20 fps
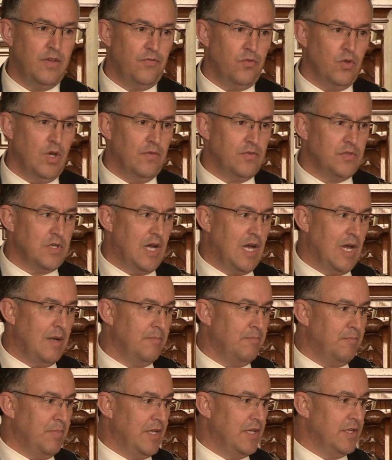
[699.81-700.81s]
If you have
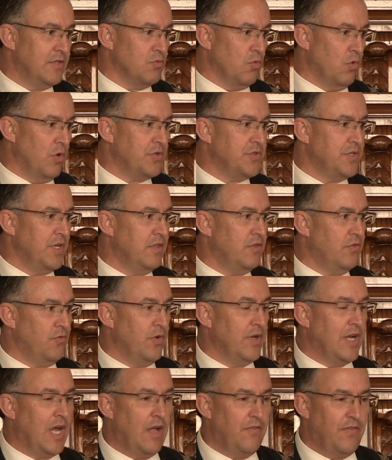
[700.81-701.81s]
time, please watch it,
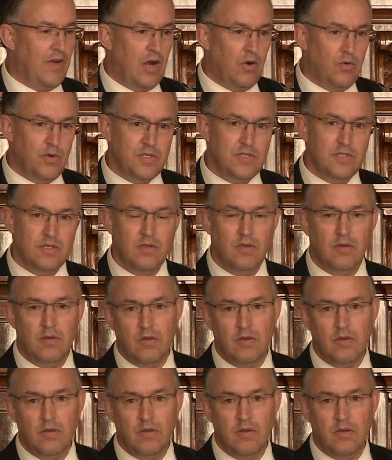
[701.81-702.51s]
3.5 hours